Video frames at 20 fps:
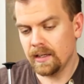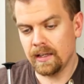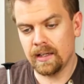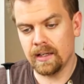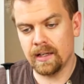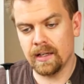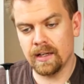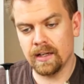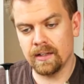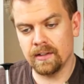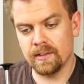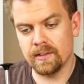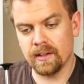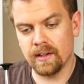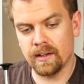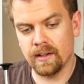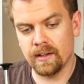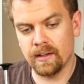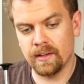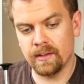And
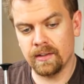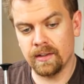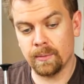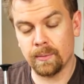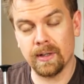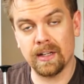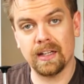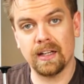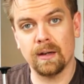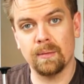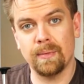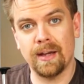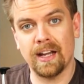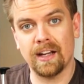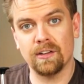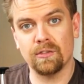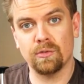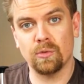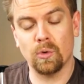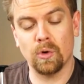then we're gonna come
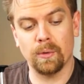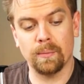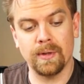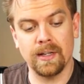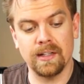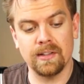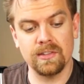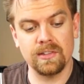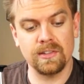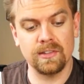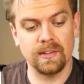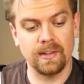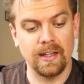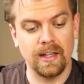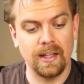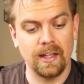back in 4 minutes.